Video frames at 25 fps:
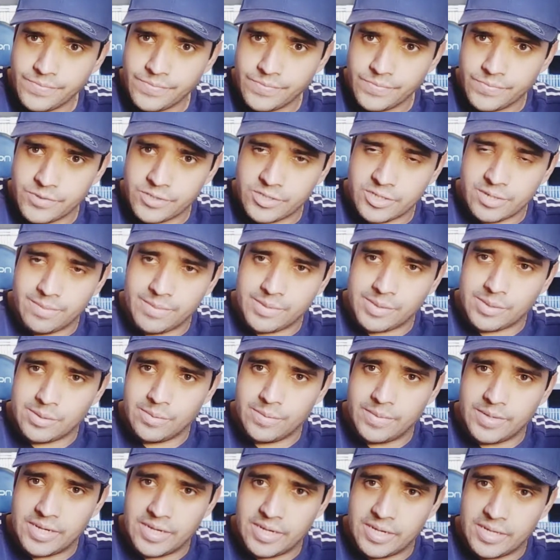which I'm
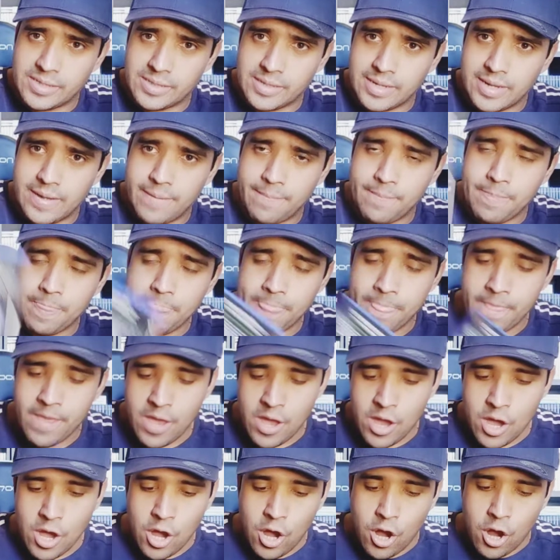assuming is a
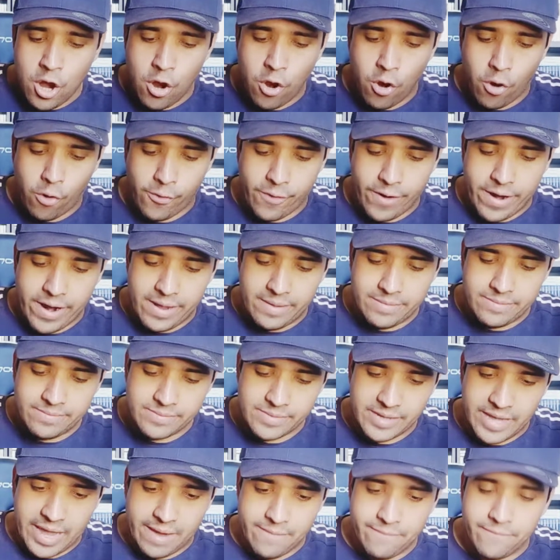horror
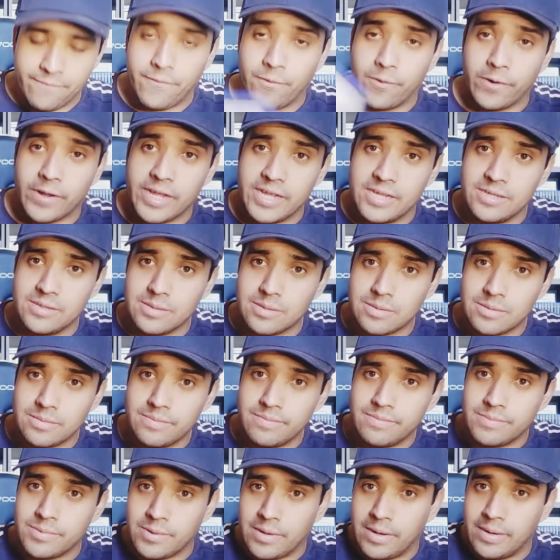game for kids.
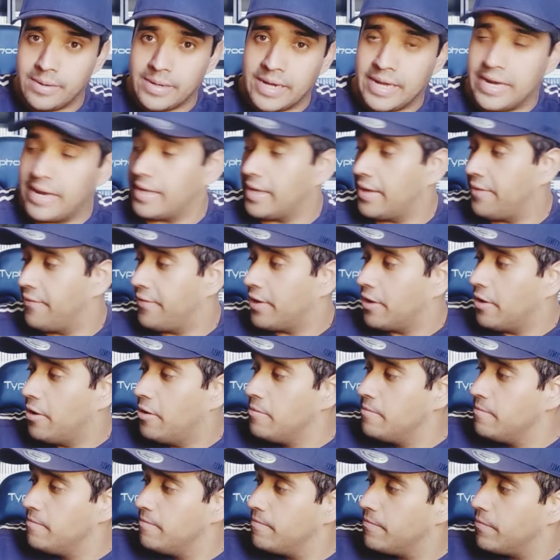So I gotta give it a go
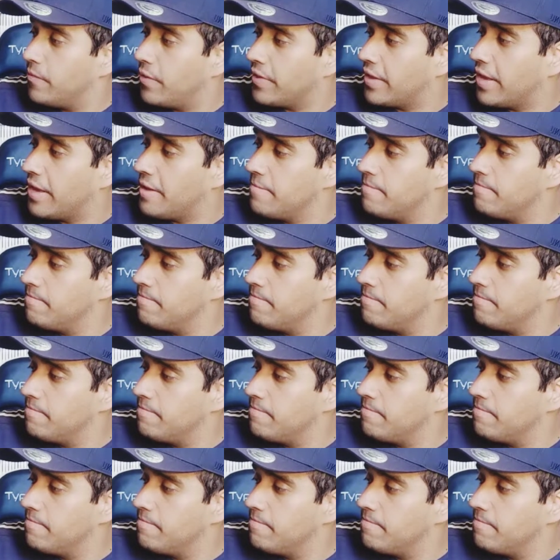one day.